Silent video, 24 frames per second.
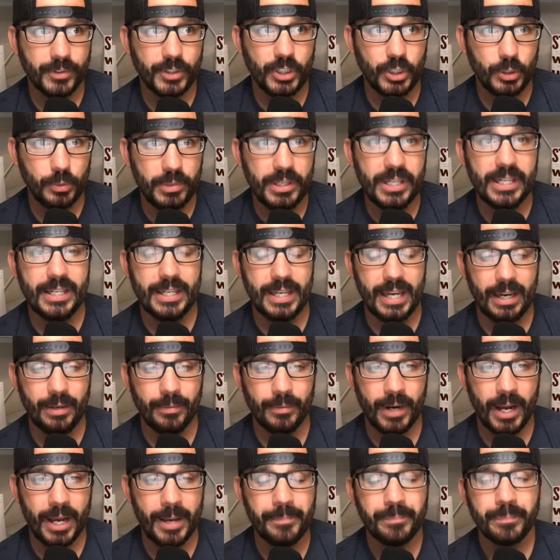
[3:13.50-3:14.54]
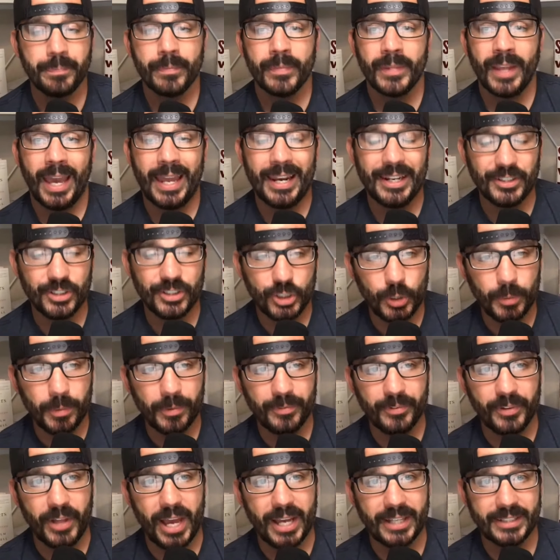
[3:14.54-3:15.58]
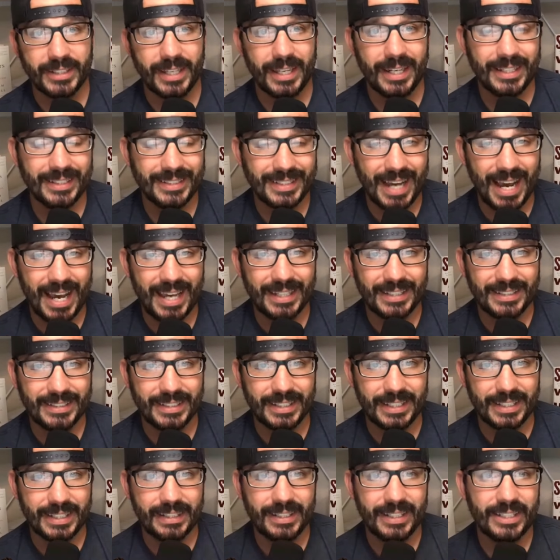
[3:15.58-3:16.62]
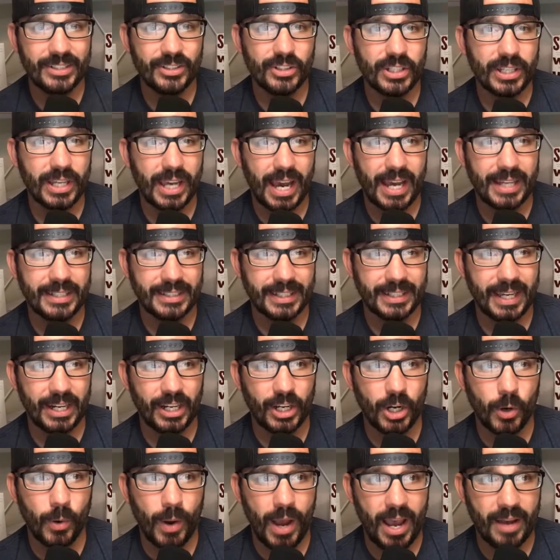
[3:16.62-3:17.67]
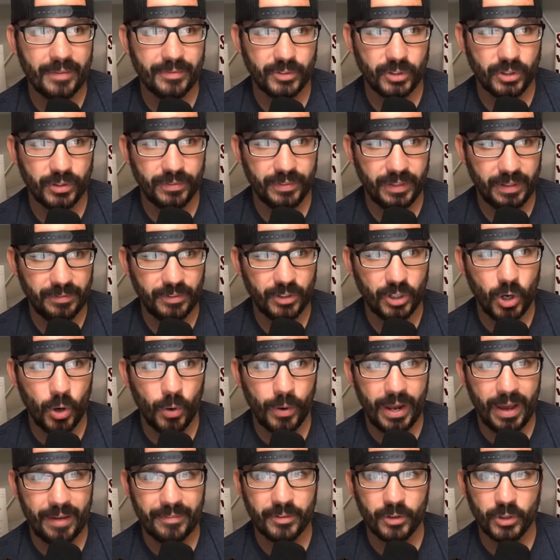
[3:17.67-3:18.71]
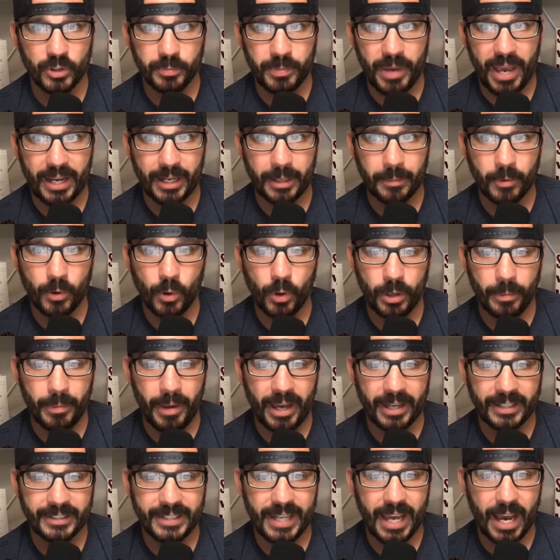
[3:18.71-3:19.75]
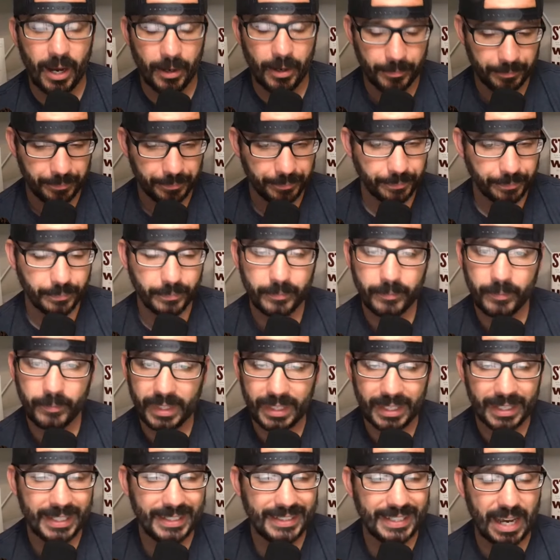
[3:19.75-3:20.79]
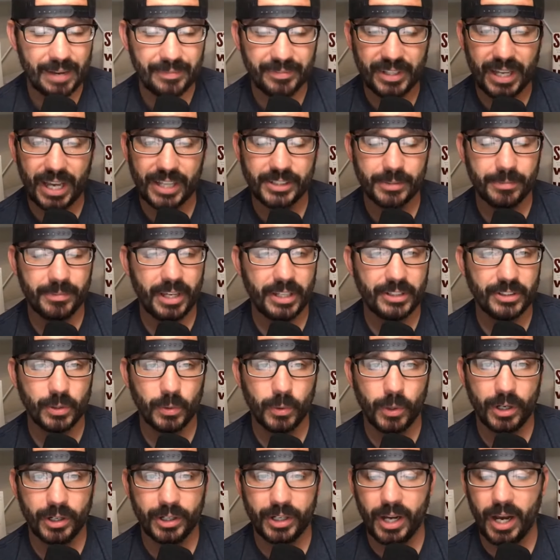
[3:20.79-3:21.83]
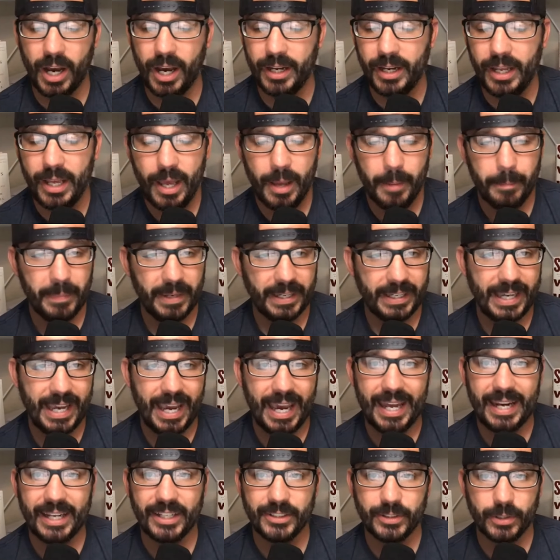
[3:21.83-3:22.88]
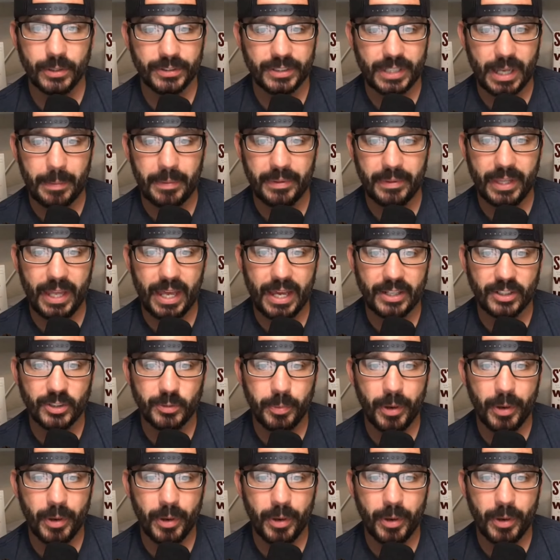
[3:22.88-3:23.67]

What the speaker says: QB again, right? And in Superflex and in Dynasty, these are the guys that kind of go after if you're going after those backup quarterbacks. Now, he definitely has some things to work on, mechanics, those type of things.